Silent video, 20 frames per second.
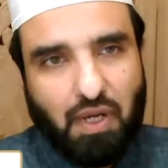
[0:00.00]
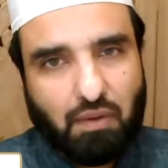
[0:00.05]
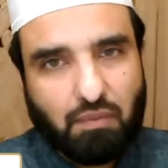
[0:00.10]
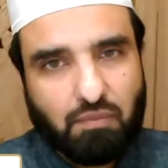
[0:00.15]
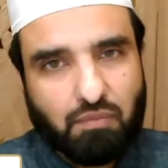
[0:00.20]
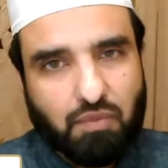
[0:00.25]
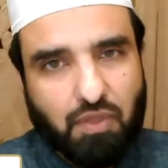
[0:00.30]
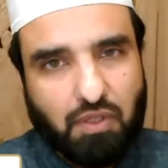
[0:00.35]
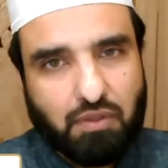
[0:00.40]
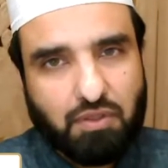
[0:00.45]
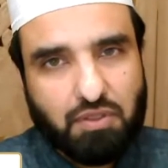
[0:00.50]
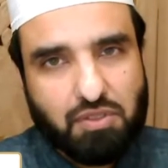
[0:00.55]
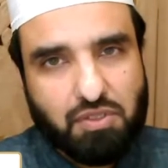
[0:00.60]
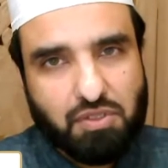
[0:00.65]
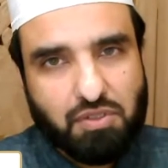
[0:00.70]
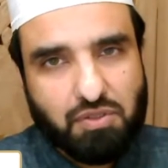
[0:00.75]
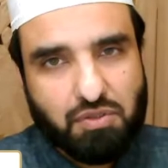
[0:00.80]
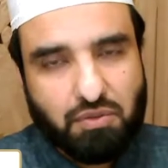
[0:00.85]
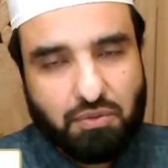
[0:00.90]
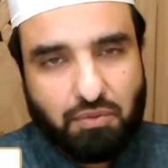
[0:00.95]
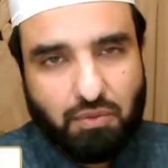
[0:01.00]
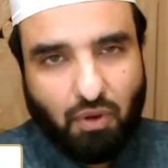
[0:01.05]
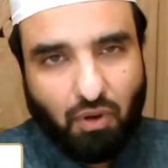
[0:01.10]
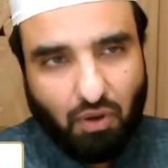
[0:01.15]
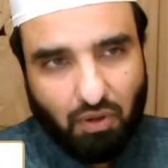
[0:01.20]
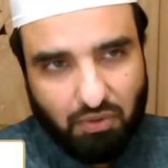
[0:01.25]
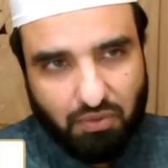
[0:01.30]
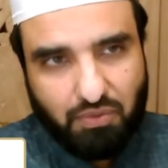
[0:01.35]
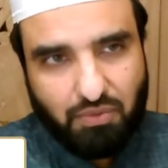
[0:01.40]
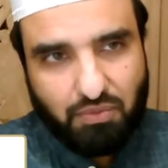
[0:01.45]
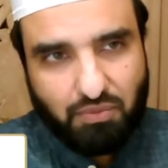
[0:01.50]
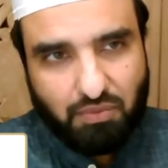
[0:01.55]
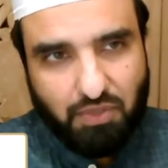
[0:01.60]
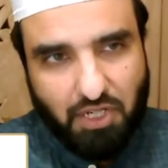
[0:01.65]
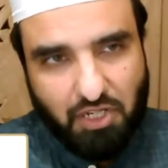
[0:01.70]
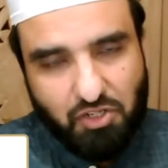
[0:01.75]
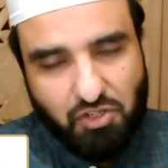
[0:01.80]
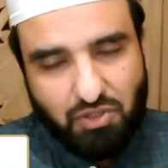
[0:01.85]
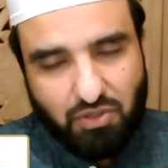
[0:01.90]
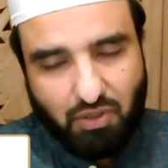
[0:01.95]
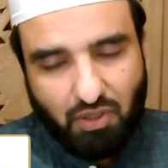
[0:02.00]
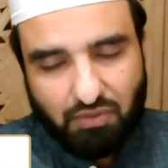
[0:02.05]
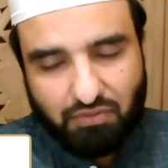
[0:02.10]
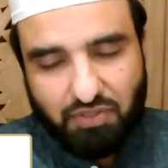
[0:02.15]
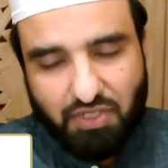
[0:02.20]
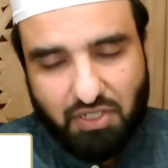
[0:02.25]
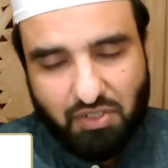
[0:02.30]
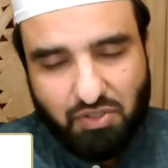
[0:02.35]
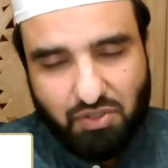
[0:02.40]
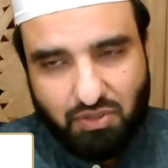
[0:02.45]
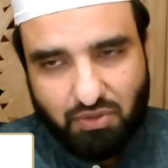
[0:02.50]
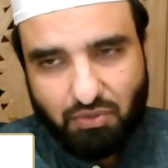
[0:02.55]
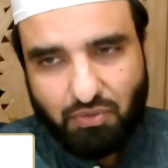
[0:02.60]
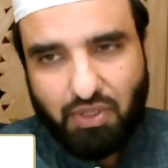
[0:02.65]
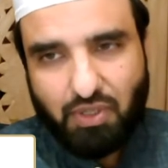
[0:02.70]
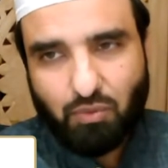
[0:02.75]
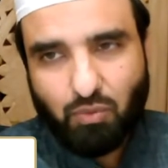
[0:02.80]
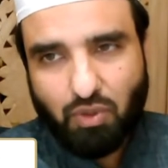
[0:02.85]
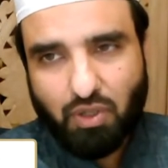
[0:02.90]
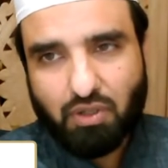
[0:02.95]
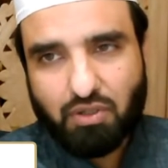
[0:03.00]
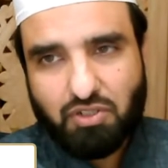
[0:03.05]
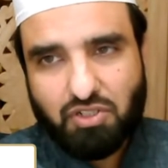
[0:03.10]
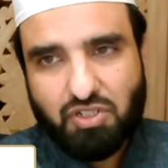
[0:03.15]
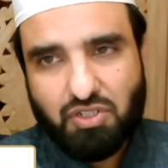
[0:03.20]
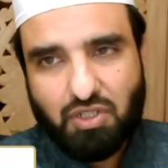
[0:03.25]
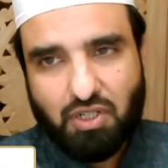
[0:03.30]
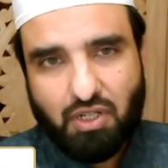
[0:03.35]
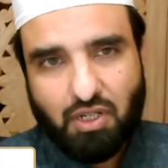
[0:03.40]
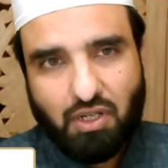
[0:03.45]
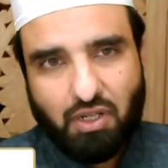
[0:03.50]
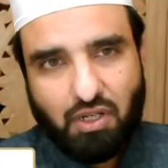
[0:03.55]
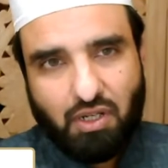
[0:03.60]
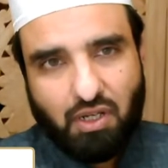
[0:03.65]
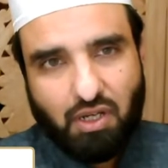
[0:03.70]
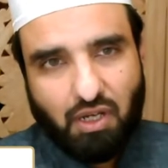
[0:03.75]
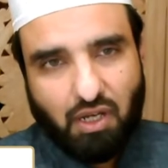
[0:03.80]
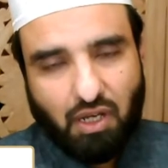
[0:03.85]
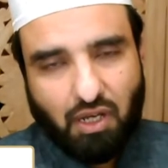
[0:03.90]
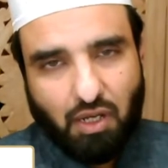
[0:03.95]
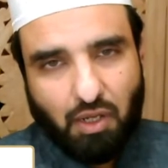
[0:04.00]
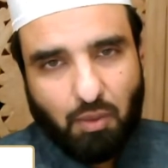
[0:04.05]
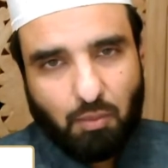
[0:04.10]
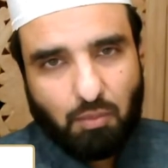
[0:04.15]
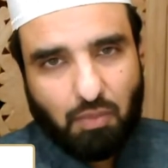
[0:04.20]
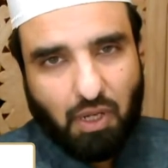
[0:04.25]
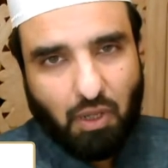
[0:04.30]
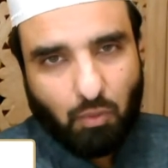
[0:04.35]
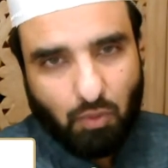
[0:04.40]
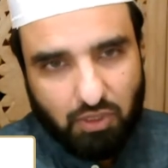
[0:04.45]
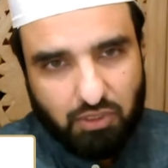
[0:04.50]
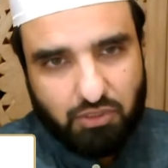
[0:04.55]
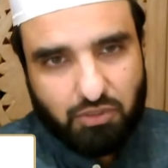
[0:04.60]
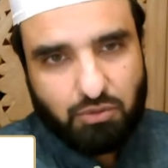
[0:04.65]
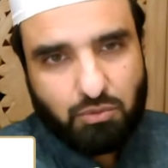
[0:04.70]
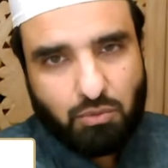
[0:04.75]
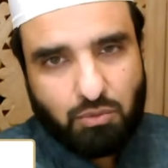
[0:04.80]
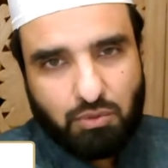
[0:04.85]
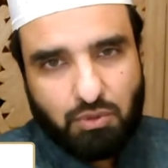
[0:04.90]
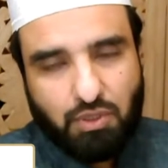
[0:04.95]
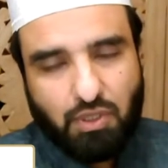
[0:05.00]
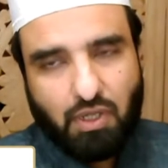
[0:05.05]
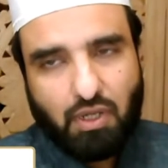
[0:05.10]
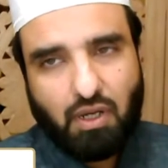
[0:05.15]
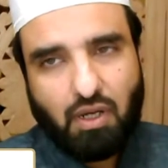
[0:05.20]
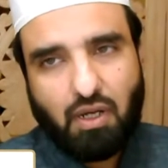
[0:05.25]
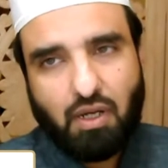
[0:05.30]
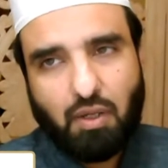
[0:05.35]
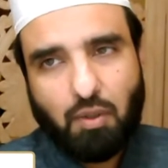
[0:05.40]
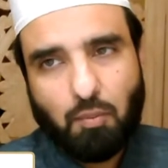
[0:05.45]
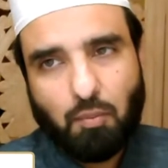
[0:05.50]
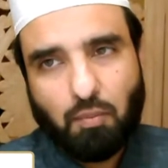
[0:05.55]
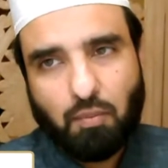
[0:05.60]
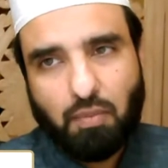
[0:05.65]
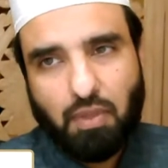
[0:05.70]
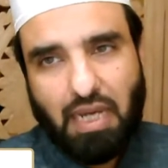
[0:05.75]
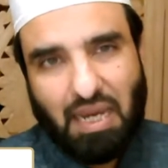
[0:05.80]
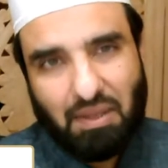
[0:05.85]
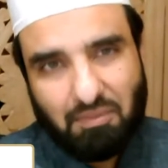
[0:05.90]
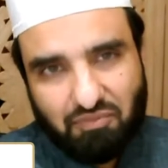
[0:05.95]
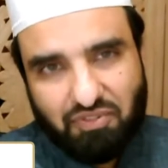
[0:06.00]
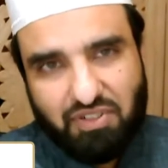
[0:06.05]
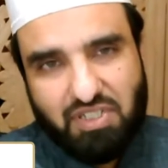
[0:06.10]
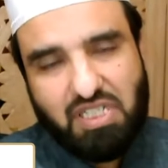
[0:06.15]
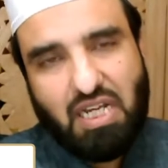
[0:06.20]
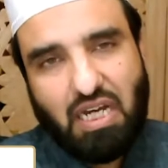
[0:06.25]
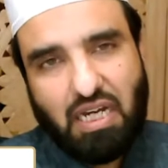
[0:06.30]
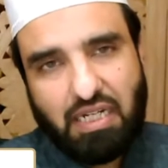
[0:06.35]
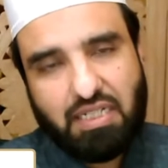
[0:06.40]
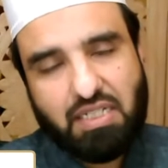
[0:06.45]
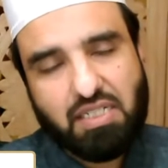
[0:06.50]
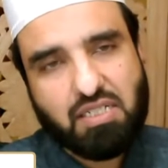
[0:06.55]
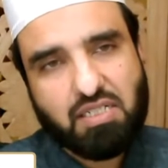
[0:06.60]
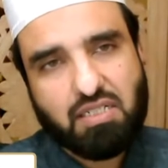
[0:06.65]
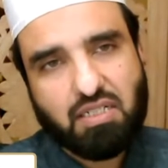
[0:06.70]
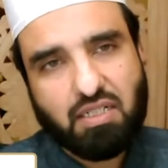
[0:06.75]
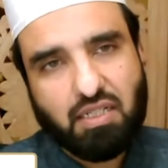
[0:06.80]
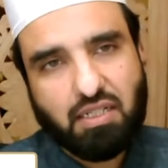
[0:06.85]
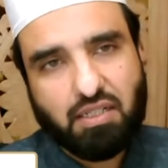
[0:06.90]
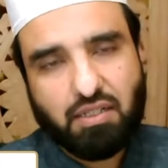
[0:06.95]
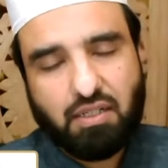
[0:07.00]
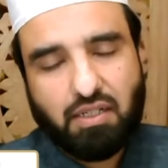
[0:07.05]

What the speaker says: And this is each of these 3 words I want to emphasize.